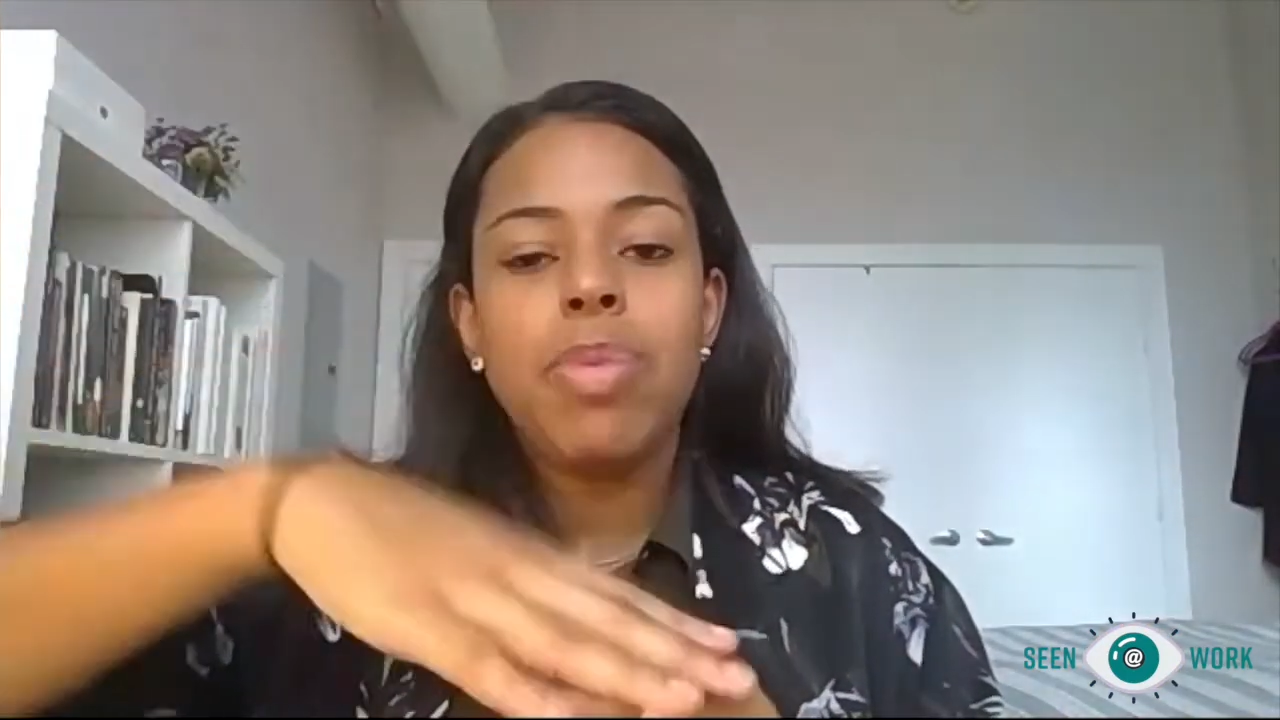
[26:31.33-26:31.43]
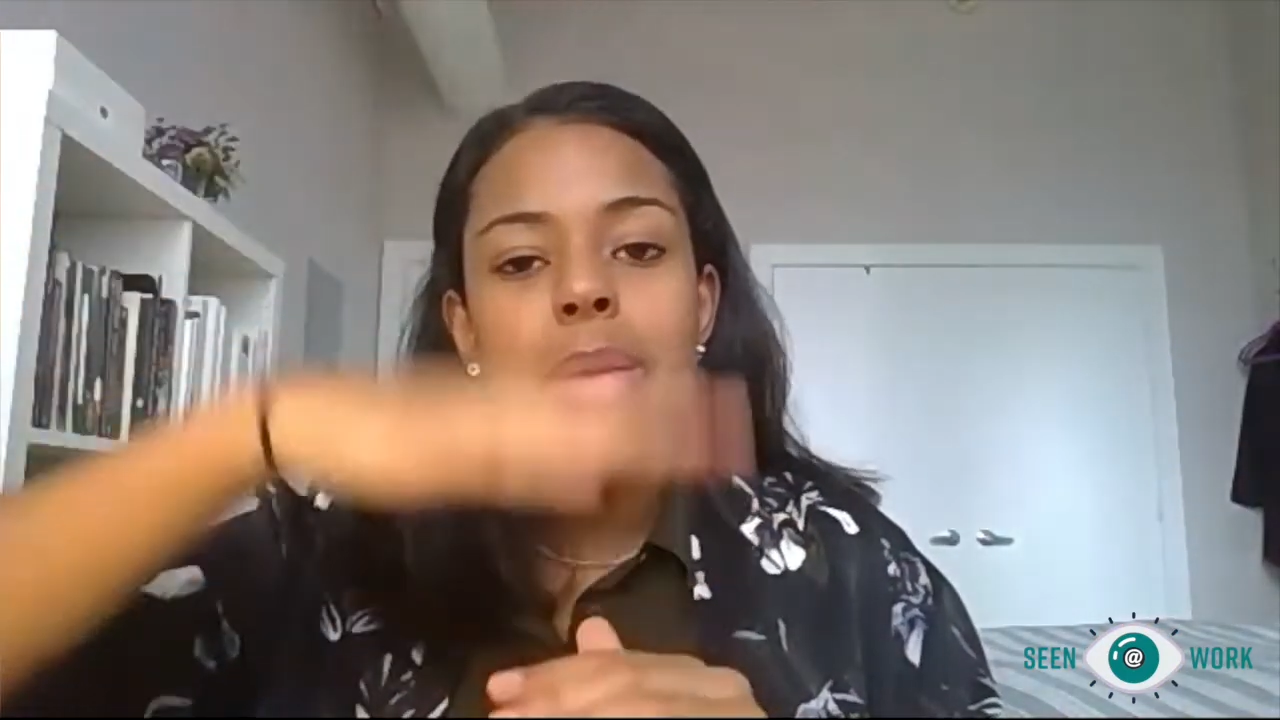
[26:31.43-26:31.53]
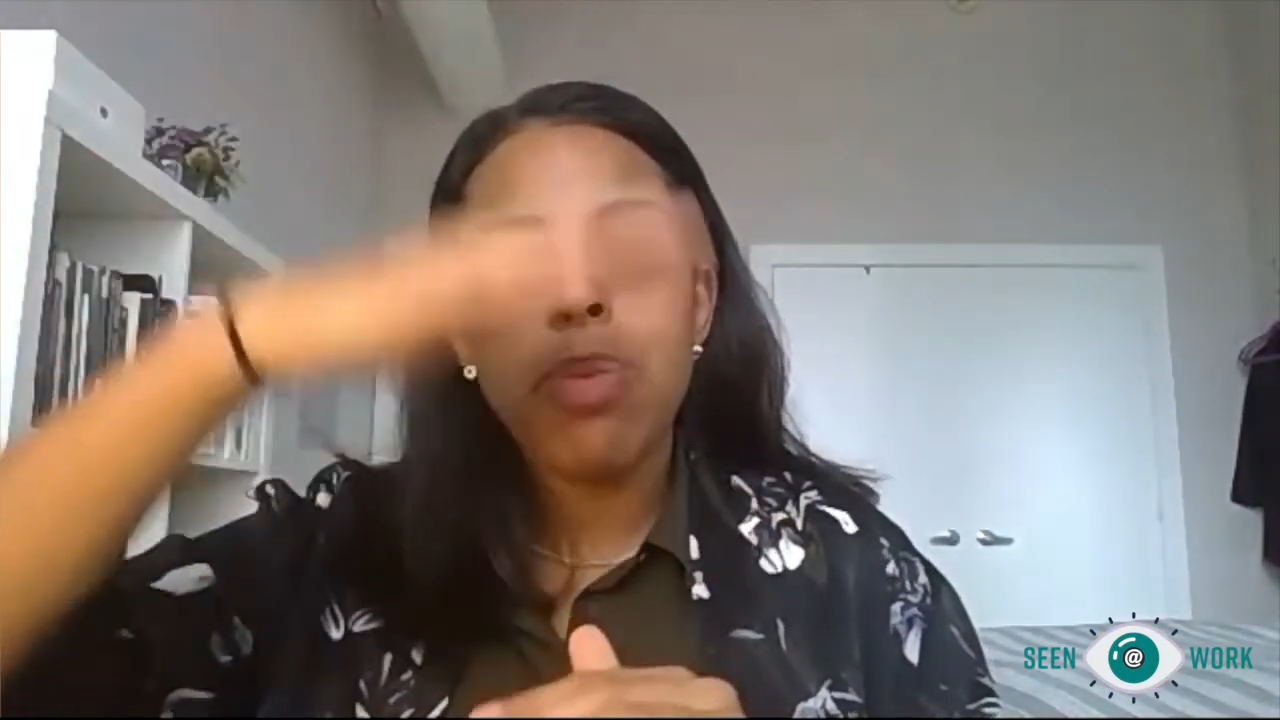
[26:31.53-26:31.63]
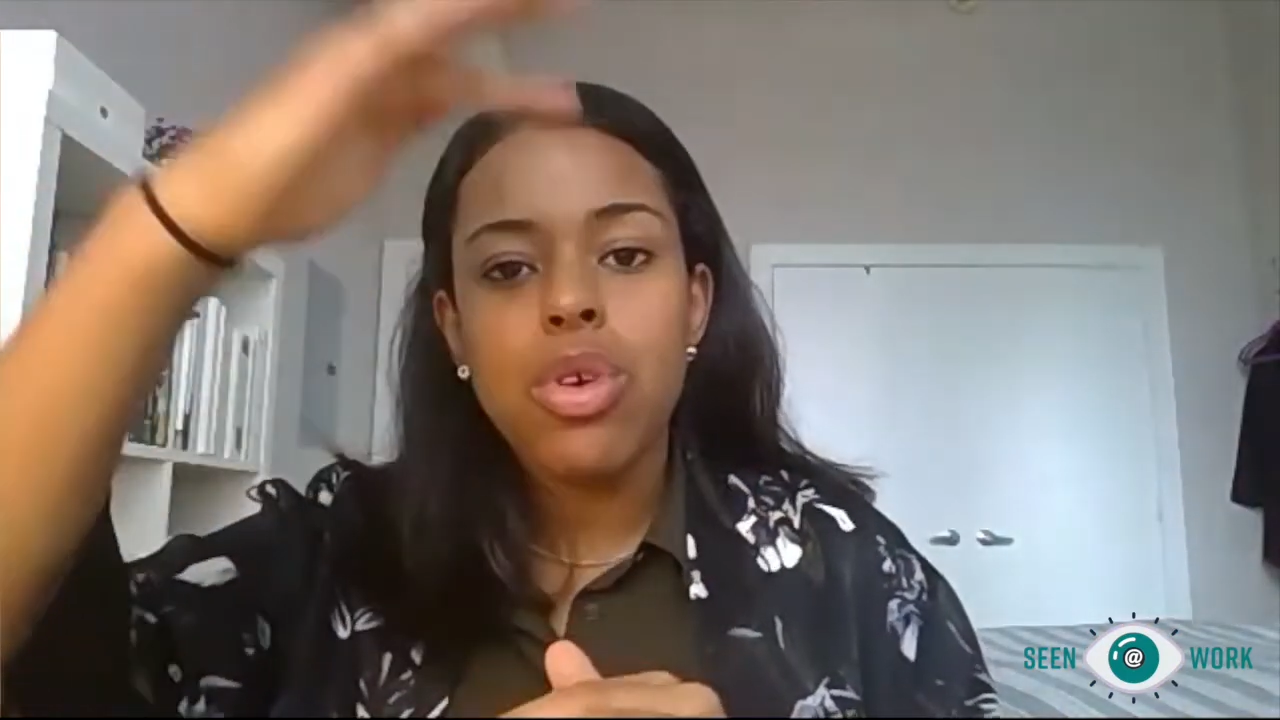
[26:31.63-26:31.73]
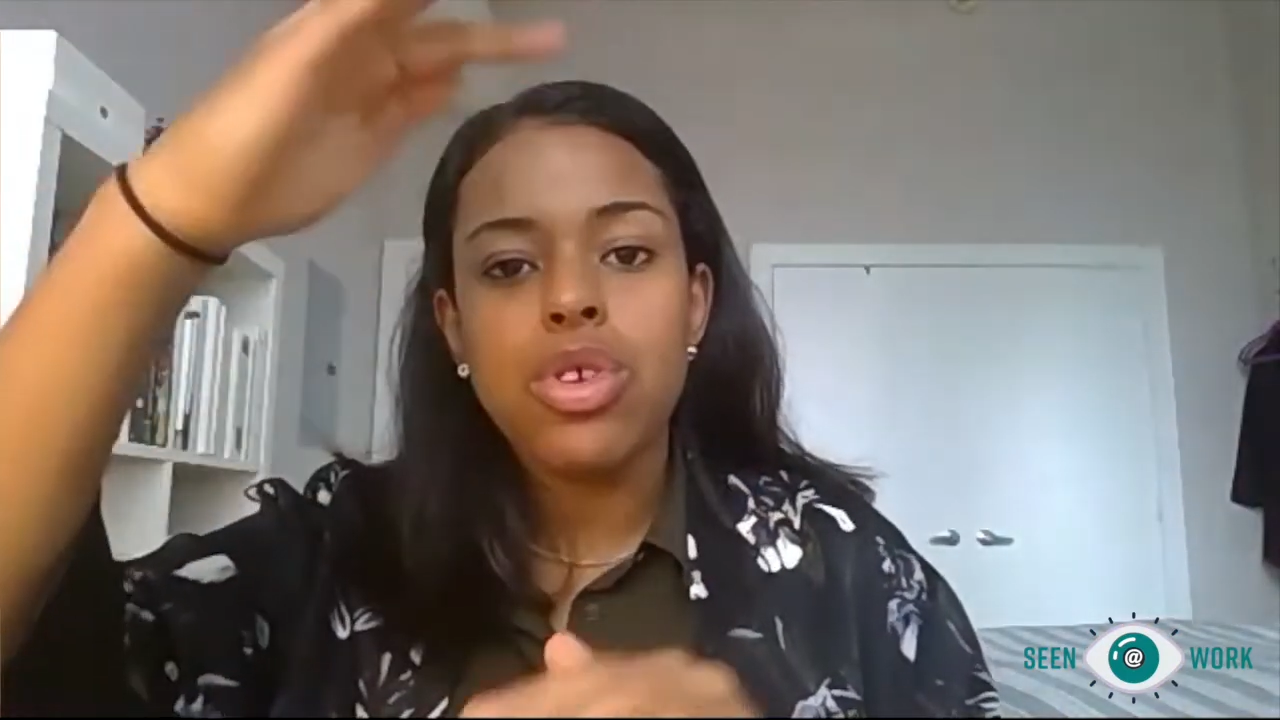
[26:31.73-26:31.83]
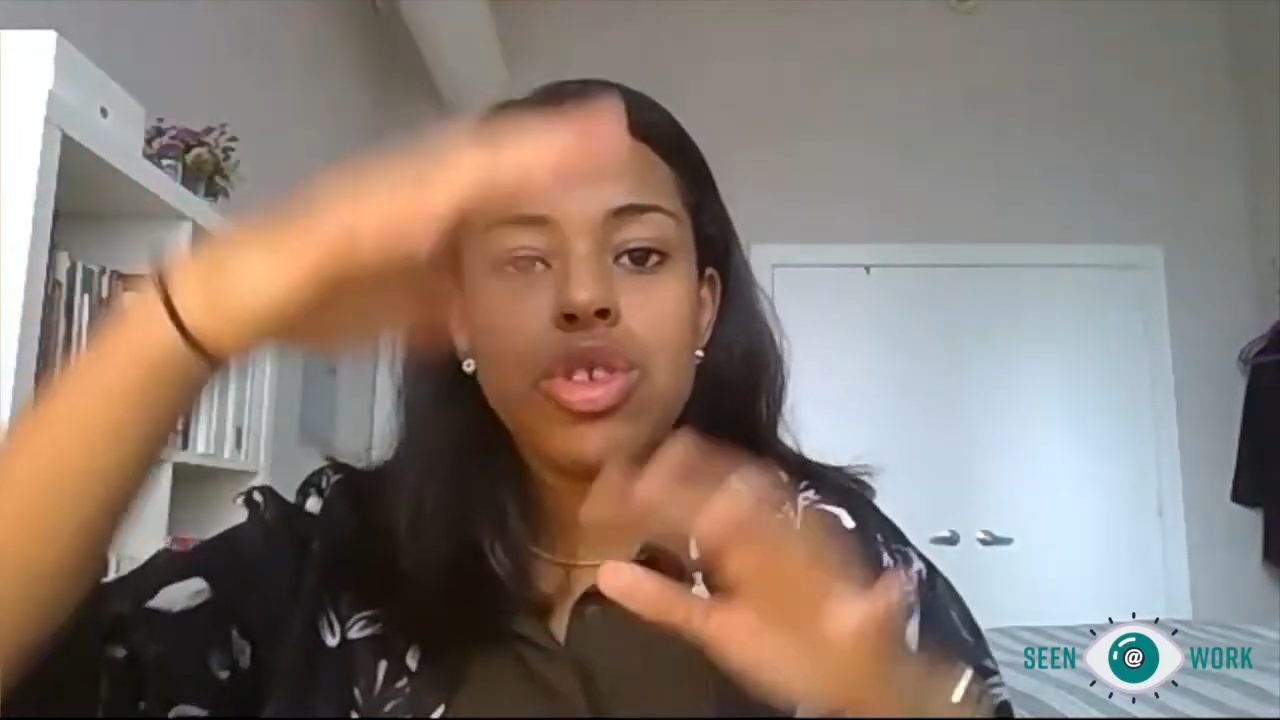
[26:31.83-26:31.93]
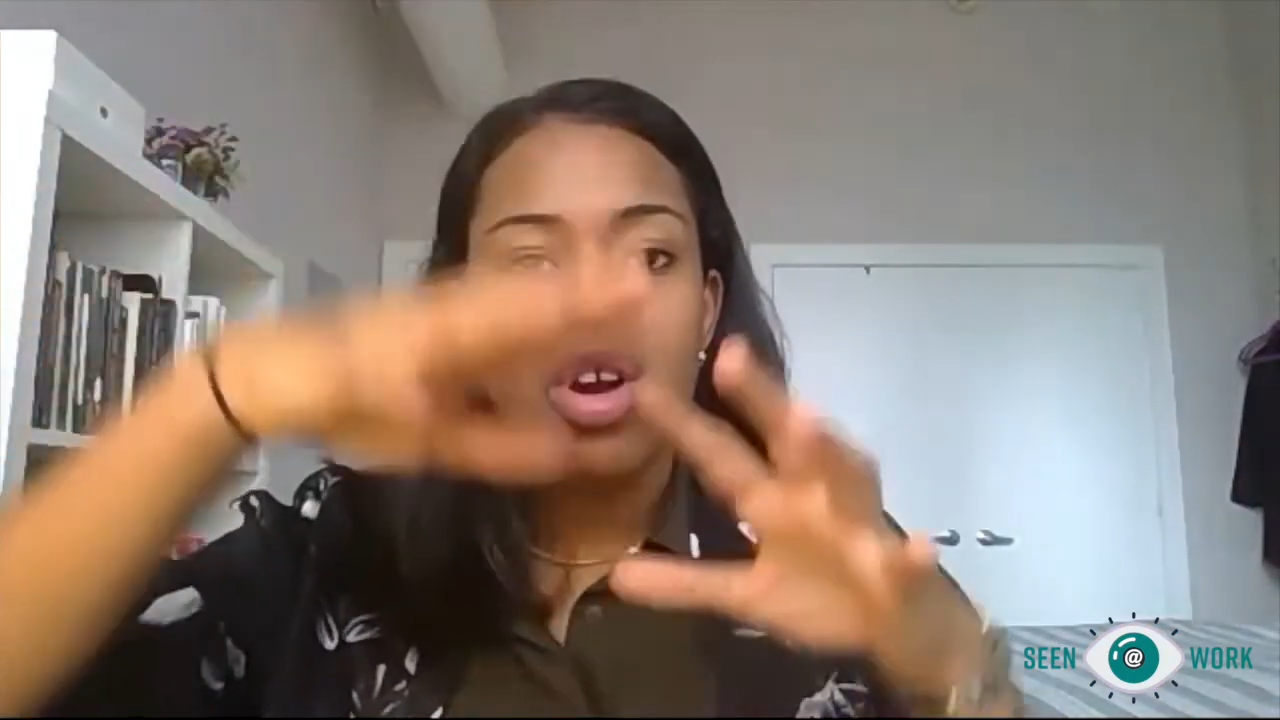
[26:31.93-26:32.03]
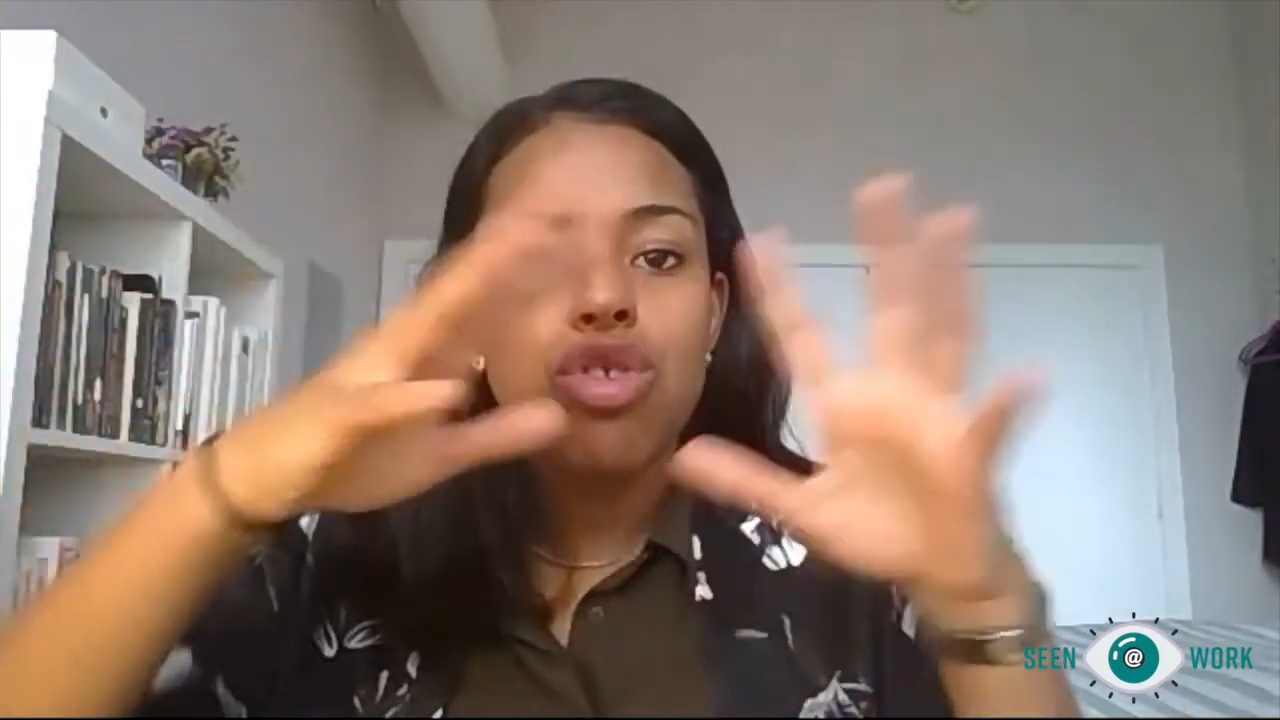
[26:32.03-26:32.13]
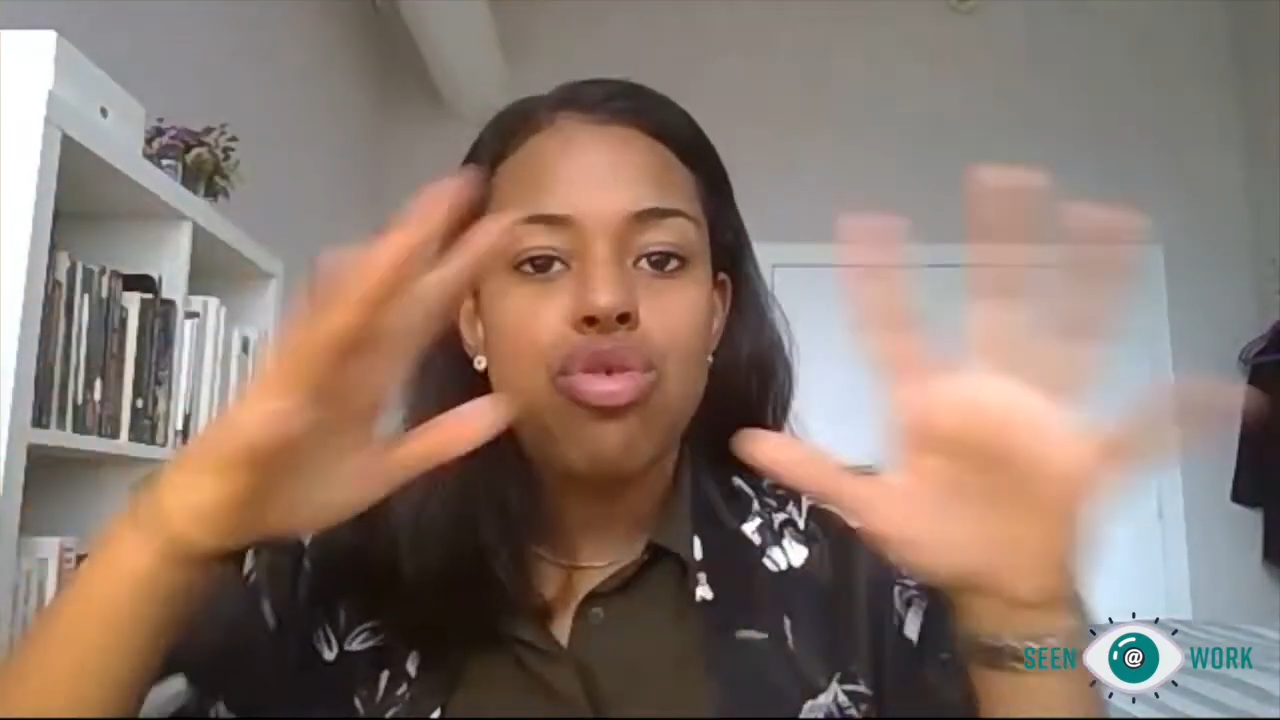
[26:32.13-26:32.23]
people start